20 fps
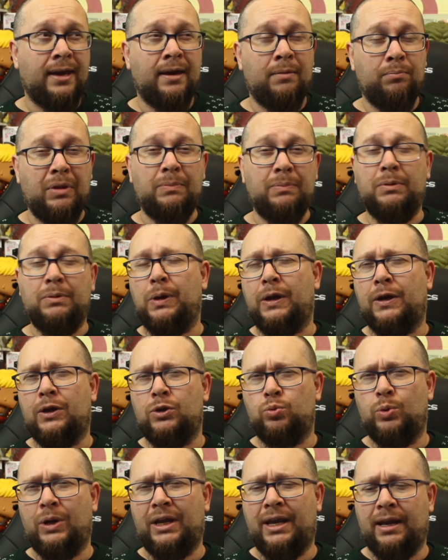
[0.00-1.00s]
Maybe
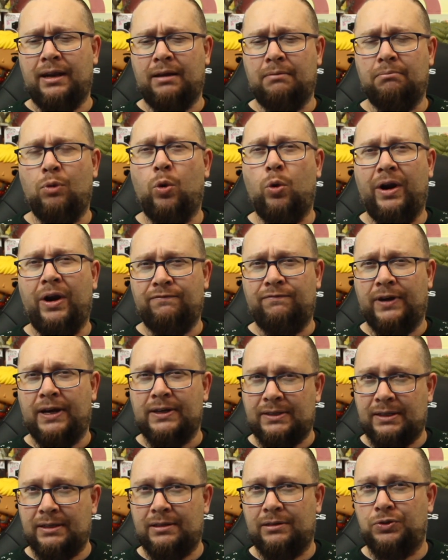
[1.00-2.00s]
because we're getting more
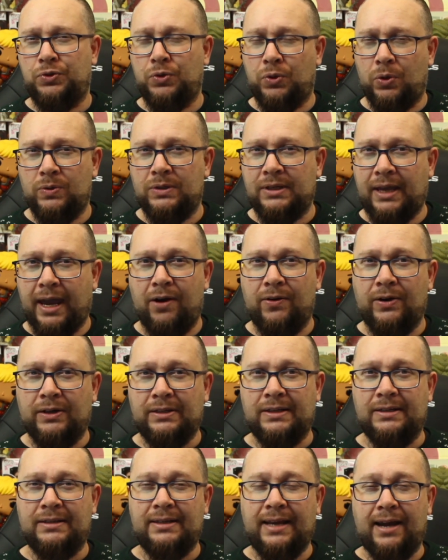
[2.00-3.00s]
invested into those
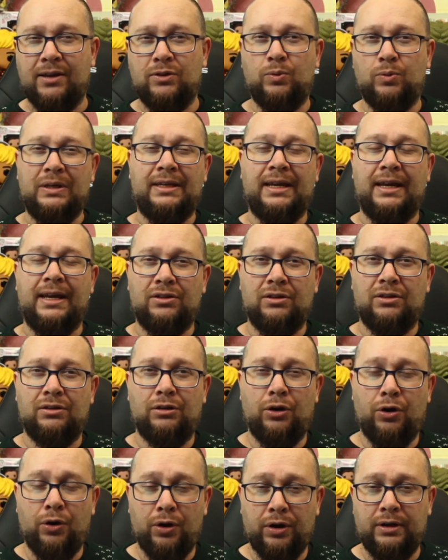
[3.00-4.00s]
characters as we get to
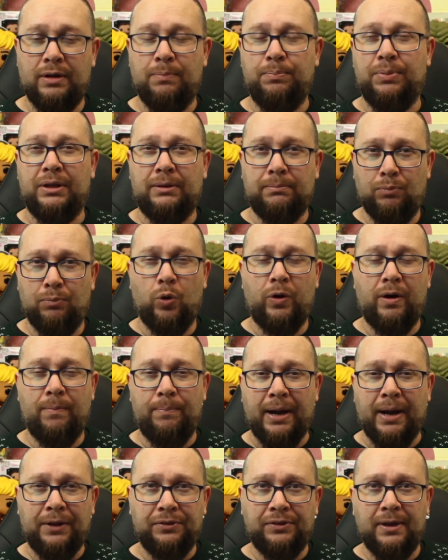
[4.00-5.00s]
learn a bit more
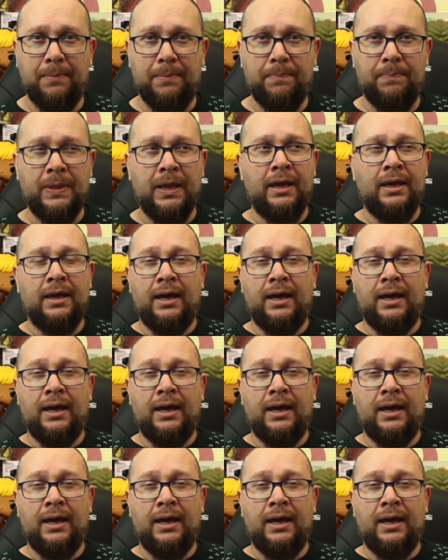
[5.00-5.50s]
about them.